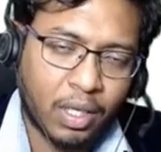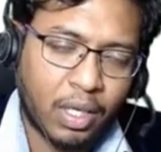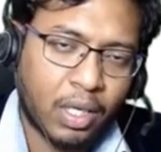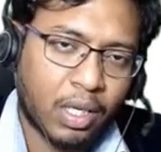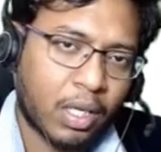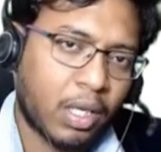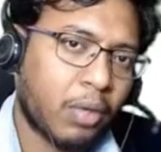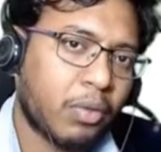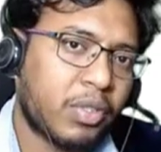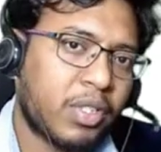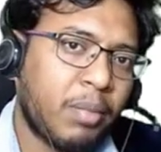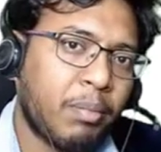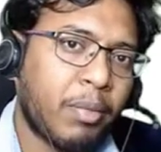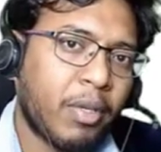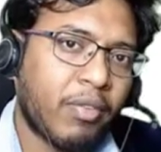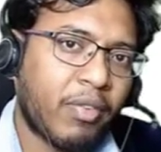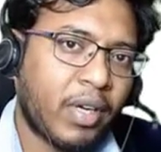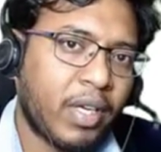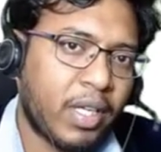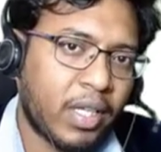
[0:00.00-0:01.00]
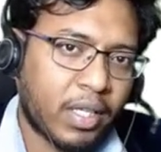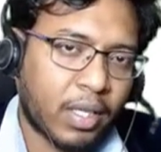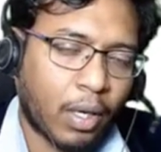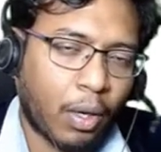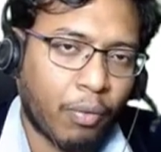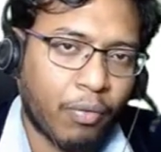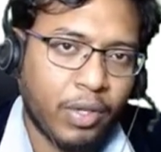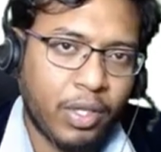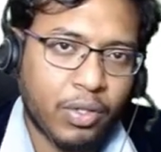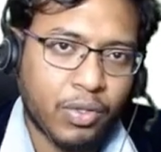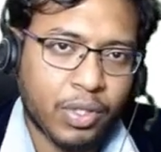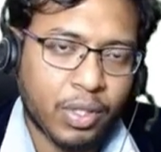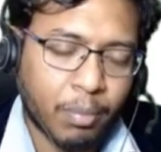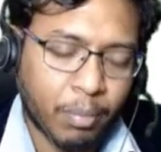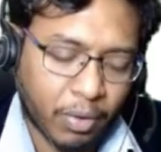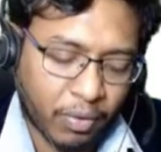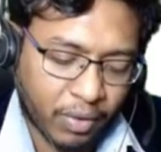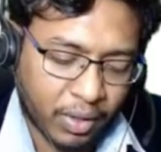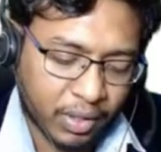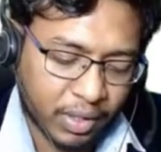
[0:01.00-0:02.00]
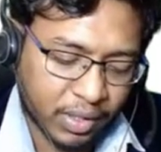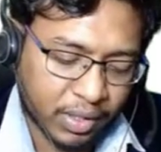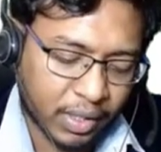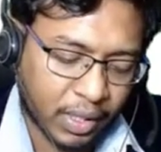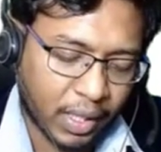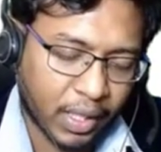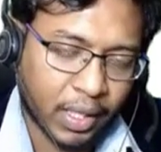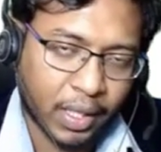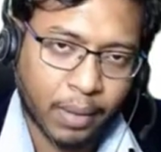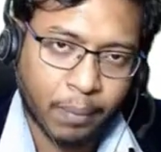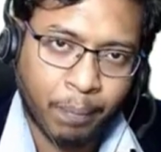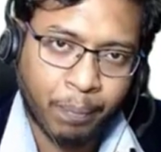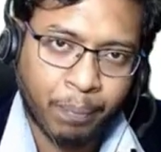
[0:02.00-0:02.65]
Now simplify it. How will you simplify this diagram?